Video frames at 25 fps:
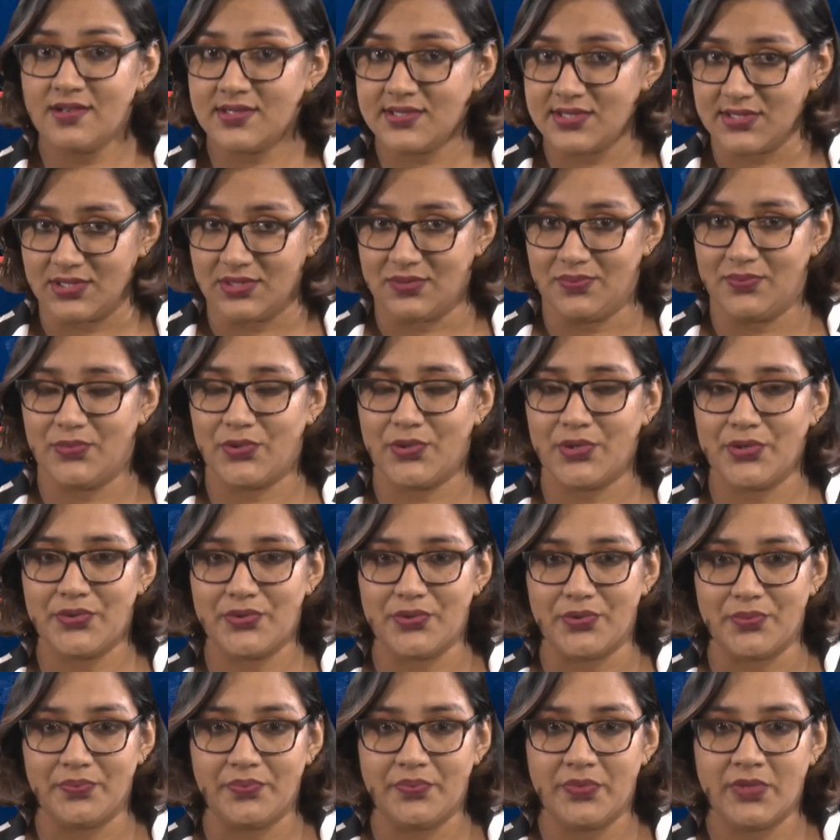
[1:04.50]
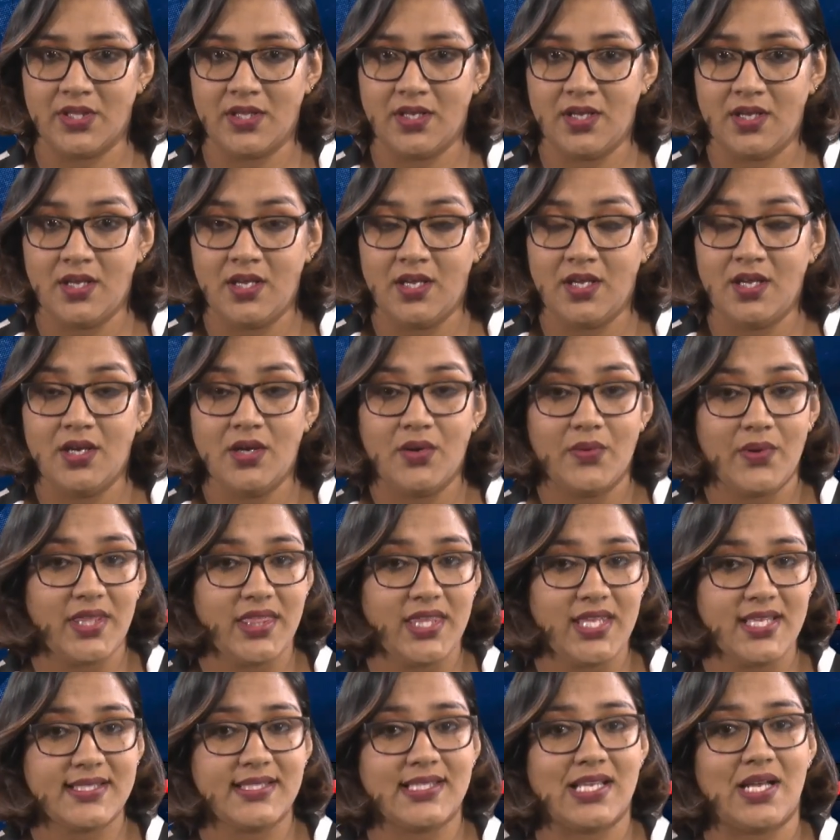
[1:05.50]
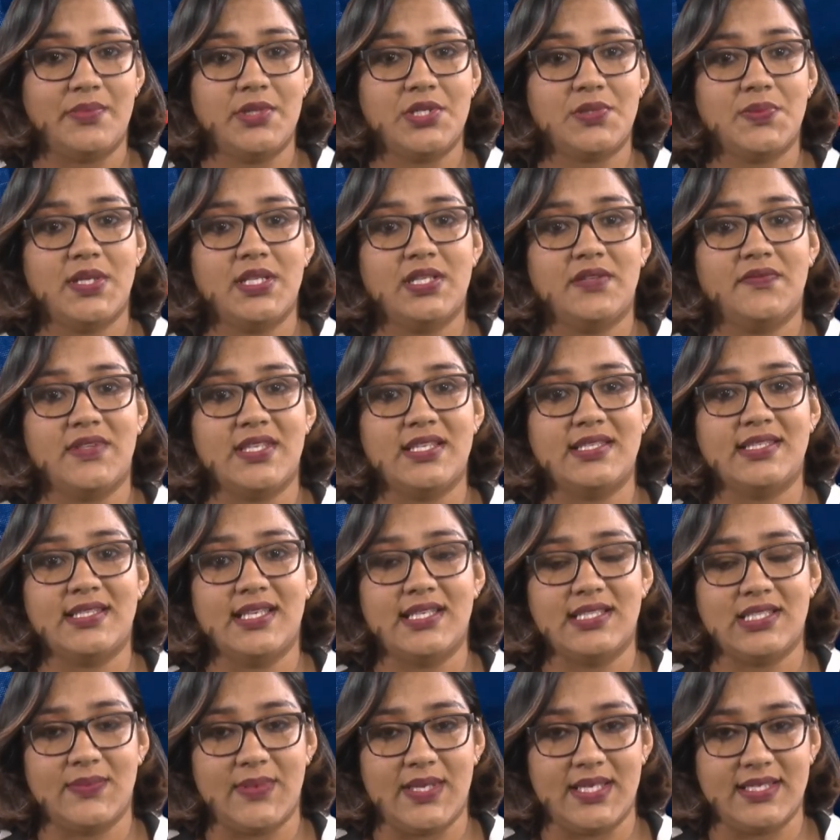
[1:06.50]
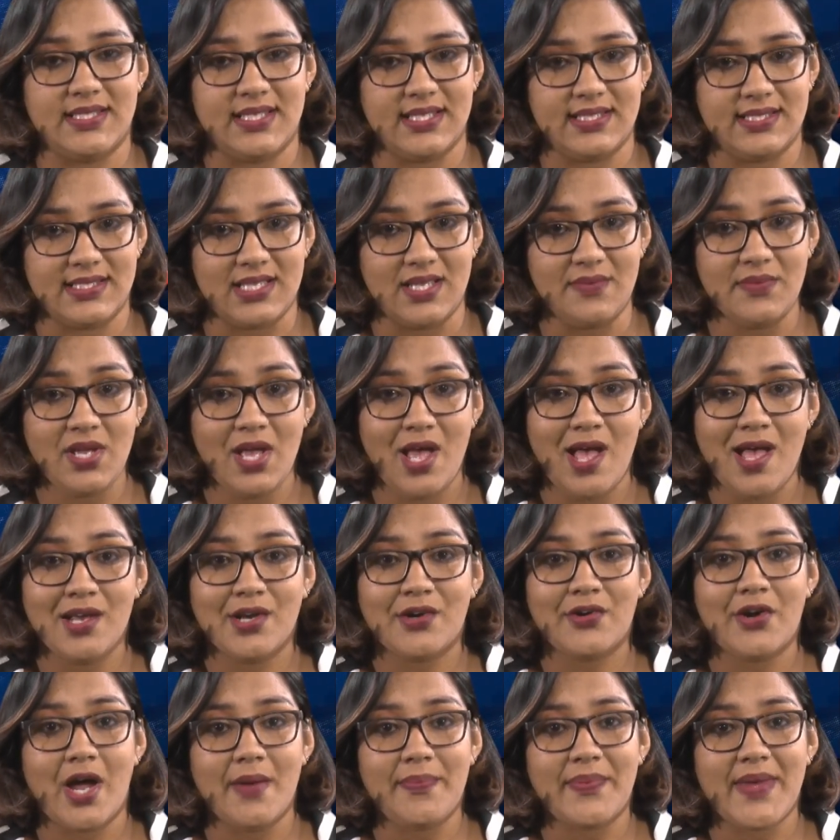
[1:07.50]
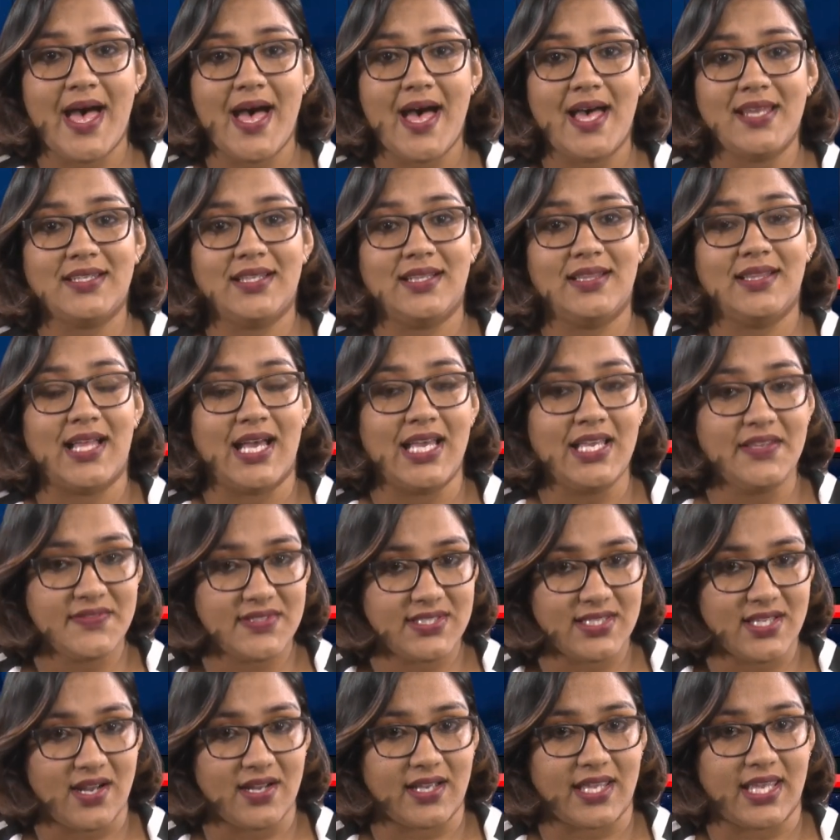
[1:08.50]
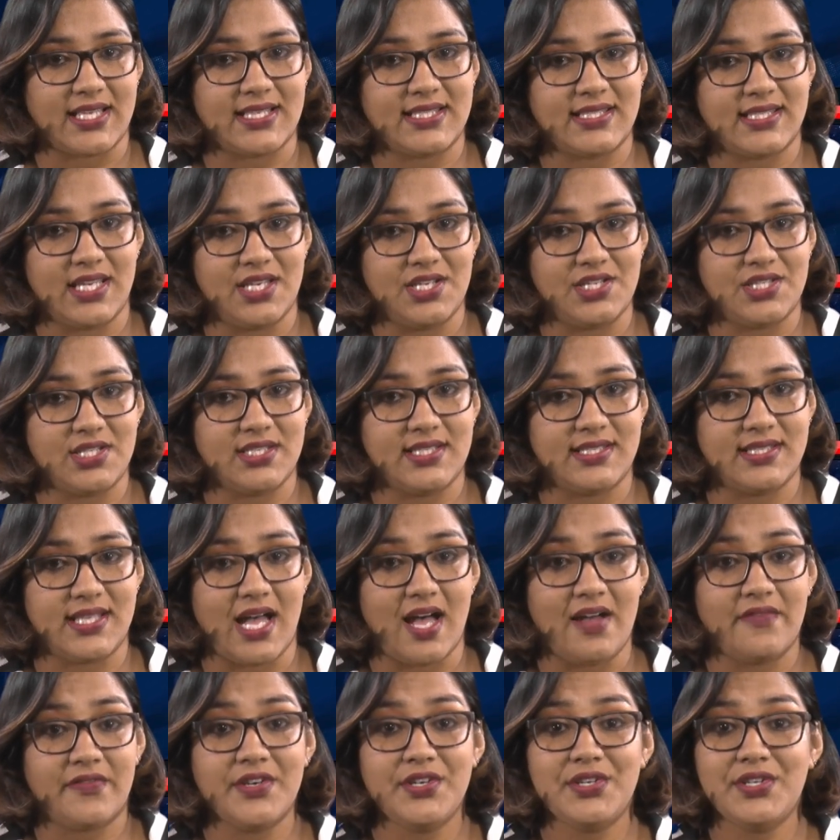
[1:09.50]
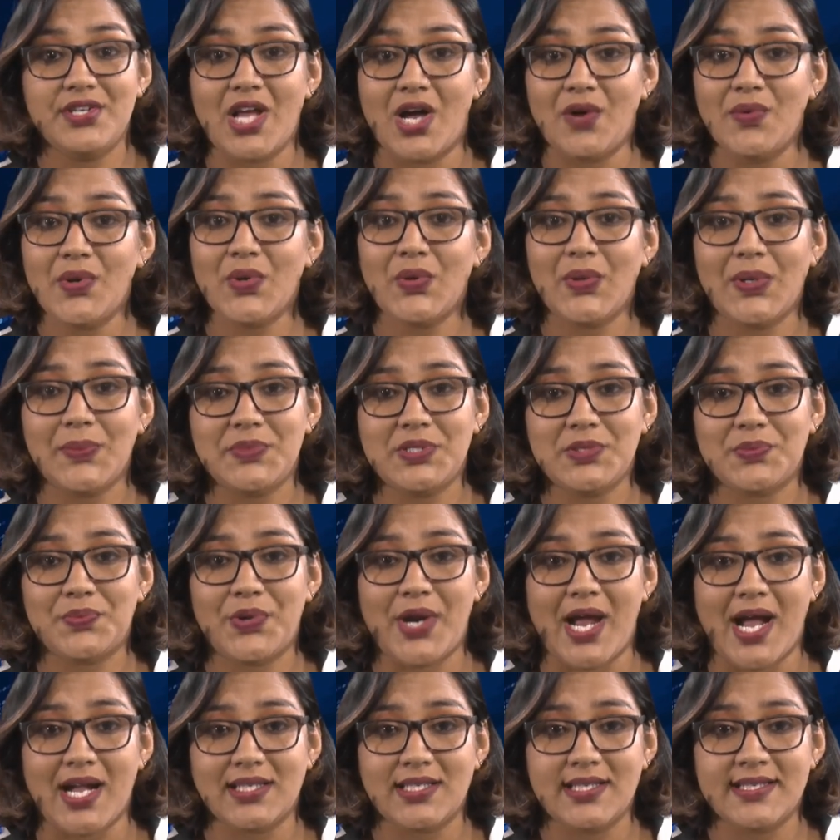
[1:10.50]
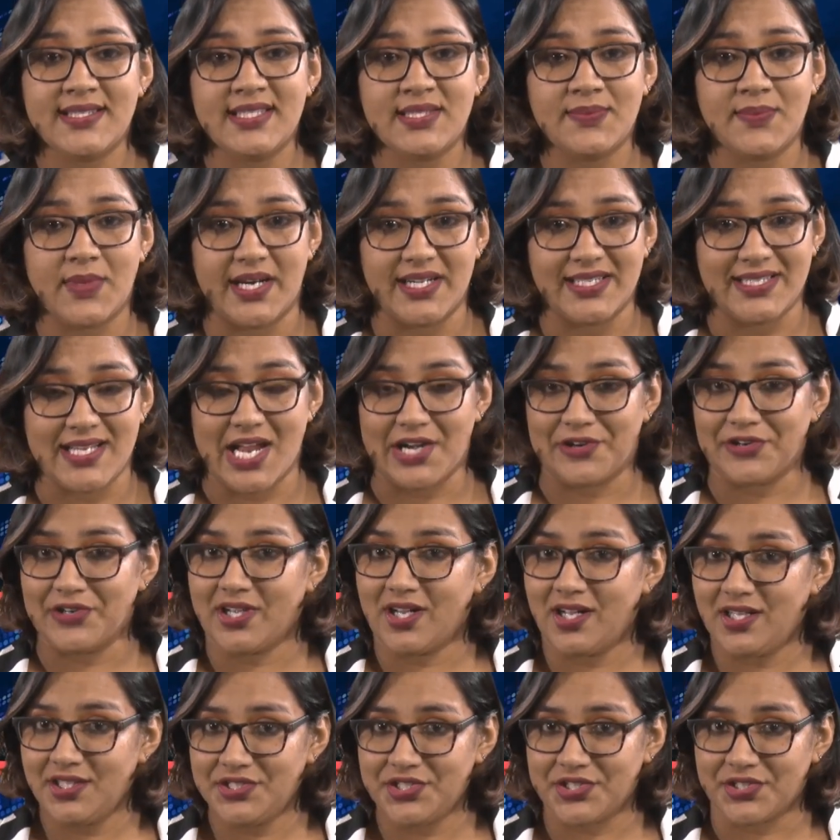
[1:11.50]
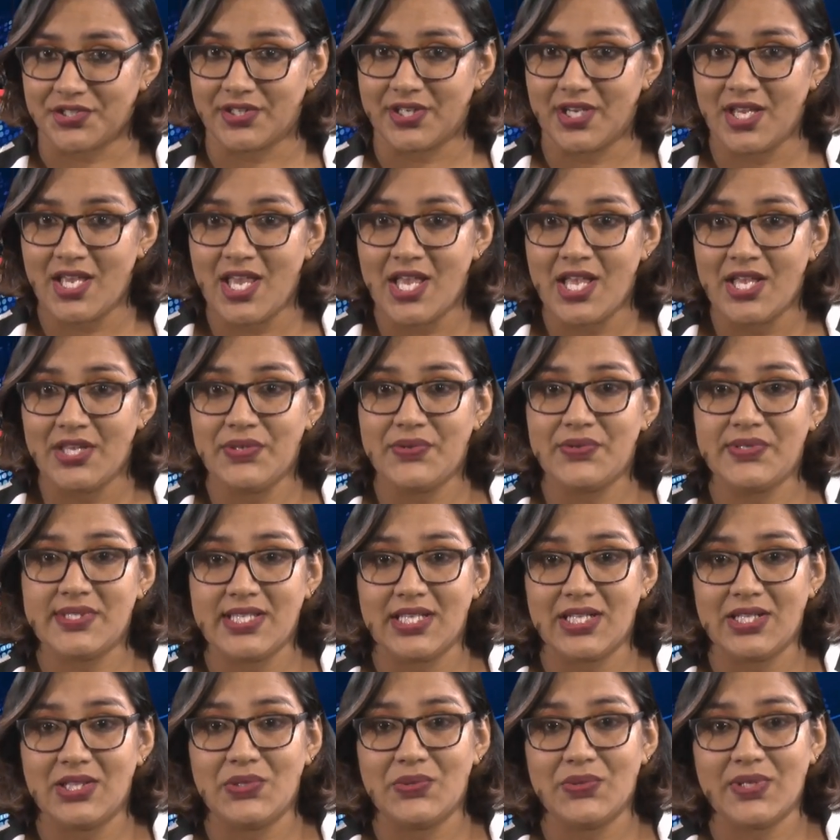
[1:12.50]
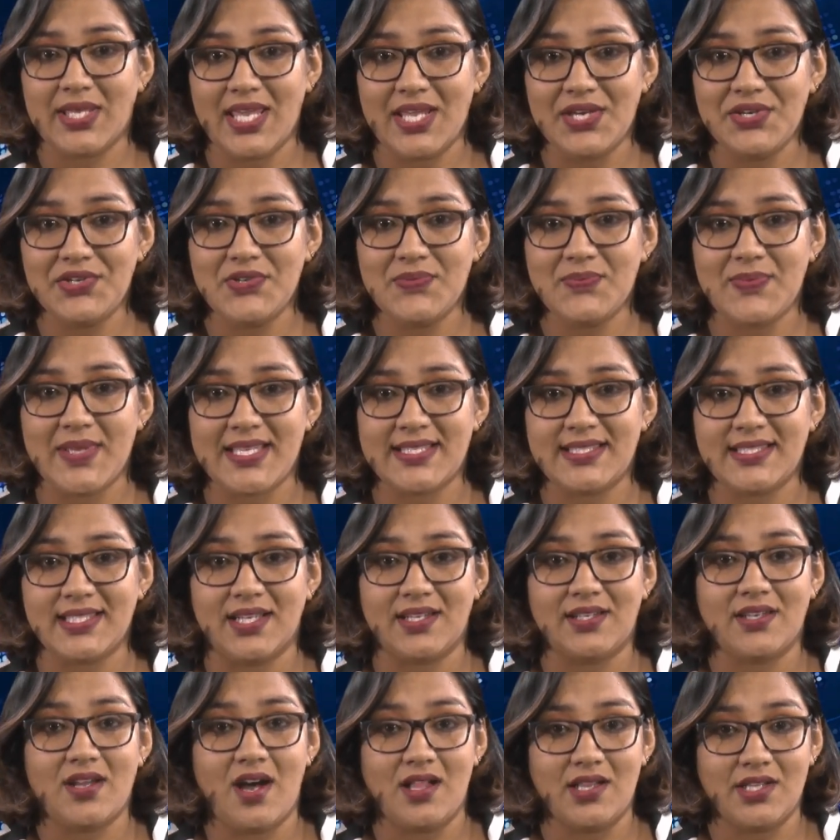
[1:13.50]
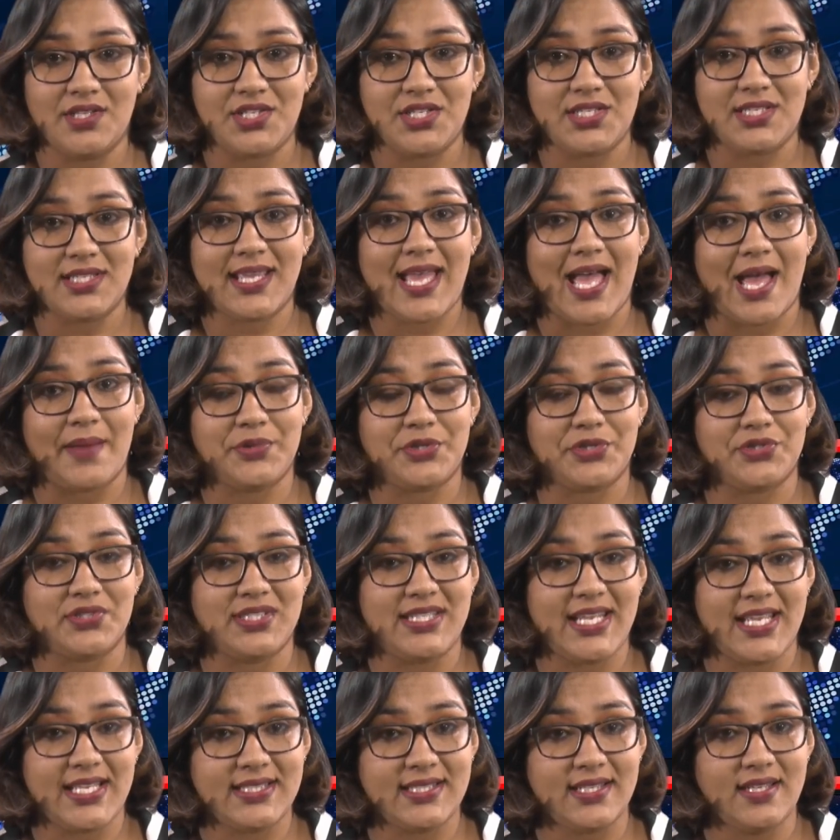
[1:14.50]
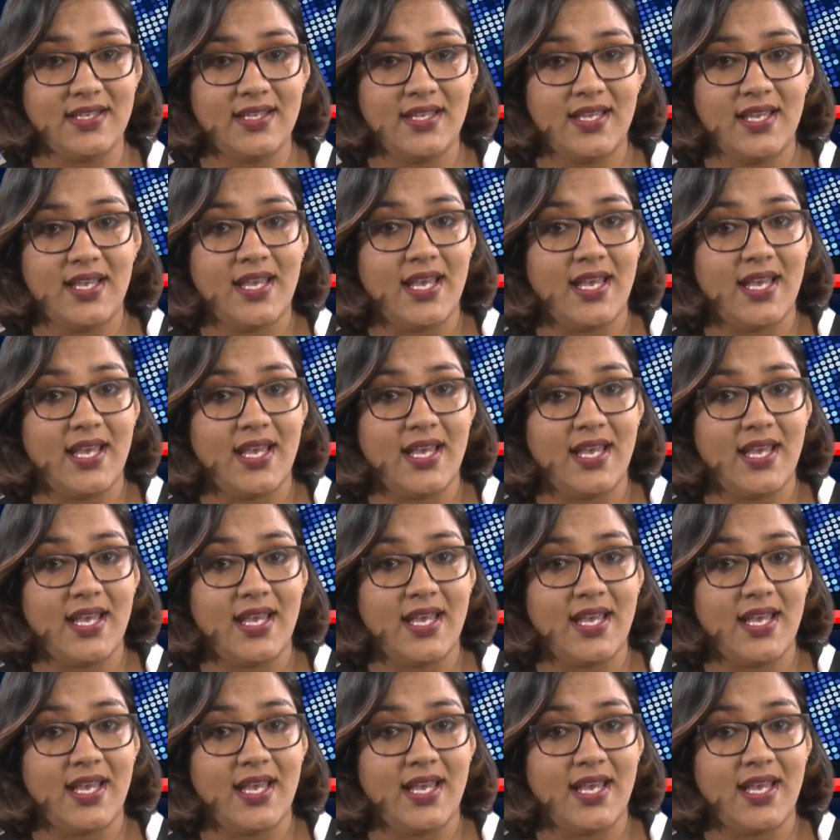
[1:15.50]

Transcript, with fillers: Council boardroom. With the establishment of this database system, crop and livestock extension staff are now equipped to practice smart agriculture using location-based technology to capture data.